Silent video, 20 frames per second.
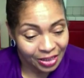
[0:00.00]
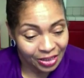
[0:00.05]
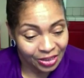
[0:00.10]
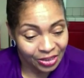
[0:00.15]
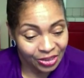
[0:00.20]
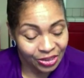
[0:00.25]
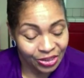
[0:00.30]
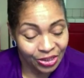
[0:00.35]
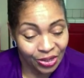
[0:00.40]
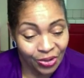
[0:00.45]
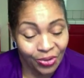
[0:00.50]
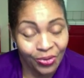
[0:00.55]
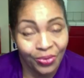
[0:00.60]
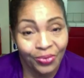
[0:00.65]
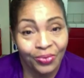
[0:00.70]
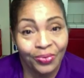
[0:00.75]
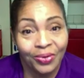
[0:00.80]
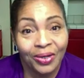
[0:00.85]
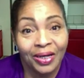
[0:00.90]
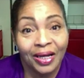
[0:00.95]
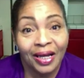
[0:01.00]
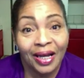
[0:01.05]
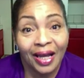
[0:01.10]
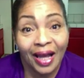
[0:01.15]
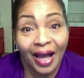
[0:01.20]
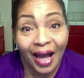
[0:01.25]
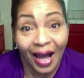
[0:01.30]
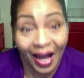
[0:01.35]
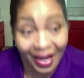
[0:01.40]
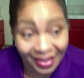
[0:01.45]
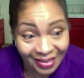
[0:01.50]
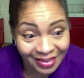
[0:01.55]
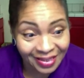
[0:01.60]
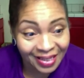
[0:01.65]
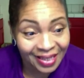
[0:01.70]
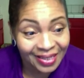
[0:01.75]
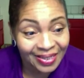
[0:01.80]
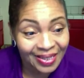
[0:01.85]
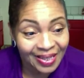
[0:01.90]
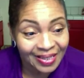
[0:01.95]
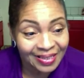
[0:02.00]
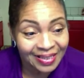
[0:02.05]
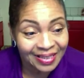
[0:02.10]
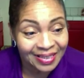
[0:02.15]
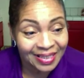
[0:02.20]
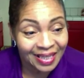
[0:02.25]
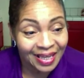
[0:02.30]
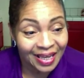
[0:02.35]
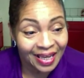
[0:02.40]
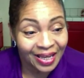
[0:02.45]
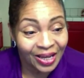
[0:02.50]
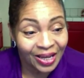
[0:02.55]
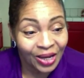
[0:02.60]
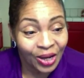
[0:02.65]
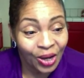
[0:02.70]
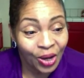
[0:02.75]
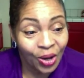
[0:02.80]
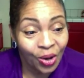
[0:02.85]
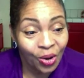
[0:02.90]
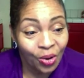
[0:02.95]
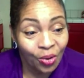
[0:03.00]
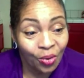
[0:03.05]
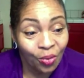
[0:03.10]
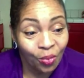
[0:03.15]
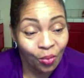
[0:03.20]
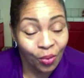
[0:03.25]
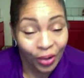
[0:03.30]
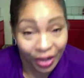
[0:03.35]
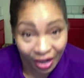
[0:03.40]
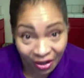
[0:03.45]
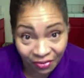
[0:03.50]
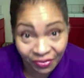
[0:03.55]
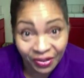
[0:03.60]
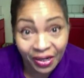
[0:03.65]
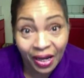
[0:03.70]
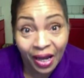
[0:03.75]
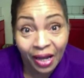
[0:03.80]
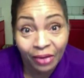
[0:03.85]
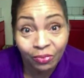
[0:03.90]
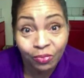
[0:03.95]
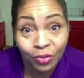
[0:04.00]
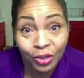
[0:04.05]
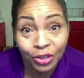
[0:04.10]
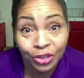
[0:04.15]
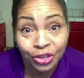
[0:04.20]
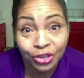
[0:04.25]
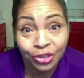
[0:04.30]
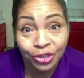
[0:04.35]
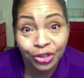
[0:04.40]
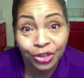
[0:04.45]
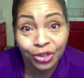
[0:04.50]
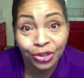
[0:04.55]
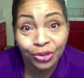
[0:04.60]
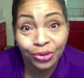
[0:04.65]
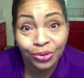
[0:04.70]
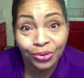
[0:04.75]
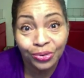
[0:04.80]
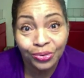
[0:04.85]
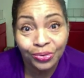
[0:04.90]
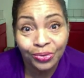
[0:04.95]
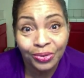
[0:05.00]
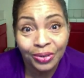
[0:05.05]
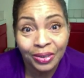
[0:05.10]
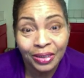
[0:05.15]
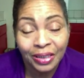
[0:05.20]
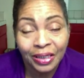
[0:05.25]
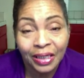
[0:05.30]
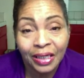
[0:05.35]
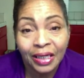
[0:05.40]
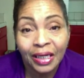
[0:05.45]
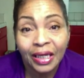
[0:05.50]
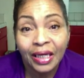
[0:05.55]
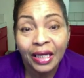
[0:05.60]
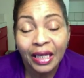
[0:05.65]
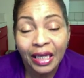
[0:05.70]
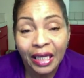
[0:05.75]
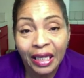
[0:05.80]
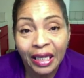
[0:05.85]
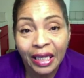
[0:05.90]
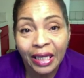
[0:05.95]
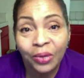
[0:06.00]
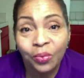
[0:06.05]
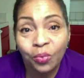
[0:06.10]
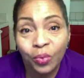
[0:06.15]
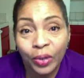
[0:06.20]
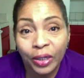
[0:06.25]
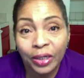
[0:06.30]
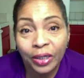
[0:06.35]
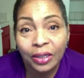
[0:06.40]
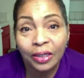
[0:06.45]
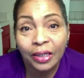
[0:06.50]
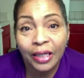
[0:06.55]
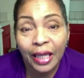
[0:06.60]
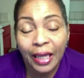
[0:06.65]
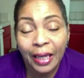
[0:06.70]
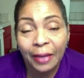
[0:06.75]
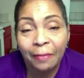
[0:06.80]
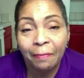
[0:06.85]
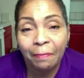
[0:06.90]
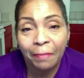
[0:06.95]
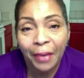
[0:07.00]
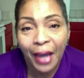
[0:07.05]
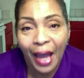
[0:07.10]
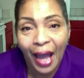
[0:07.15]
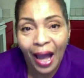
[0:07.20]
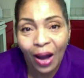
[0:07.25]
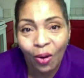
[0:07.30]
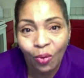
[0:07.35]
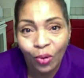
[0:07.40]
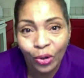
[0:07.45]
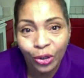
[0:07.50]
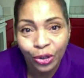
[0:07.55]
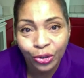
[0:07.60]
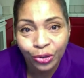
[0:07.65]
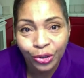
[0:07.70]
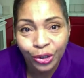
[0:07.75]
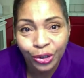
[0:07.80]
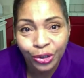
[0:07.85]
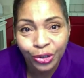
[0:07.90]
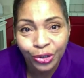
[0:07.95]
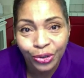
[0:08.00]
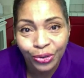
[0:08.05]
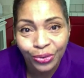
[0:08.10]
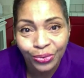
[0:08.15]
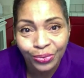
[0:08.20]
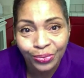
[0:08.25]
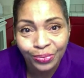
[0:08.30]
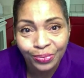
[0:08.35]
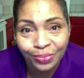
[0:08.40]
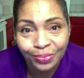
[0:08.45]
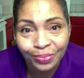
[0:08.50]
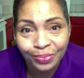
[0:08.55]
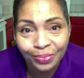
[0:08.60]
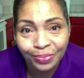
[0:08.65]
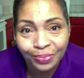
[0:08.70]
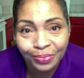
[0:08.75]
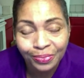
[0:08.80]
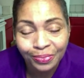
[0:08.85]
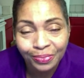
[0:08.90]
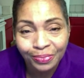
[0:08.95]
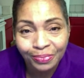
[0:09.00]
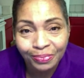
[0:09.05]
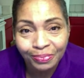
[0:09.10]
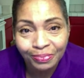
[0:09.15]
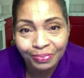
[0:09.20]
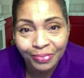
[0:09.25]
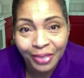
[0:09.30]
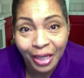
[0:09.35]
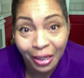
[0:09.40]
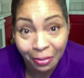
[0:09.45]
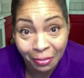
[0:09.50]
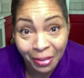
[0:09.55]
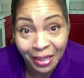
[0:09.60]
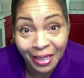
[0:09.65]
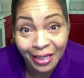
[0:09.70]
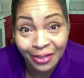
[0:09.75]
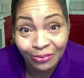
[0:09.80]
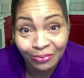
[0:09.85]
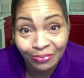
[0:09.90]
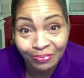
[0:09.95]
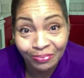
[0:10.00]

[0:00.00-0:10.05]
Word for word: So, I say that to say whatever God wants you to do, He will empower you to do. Amen.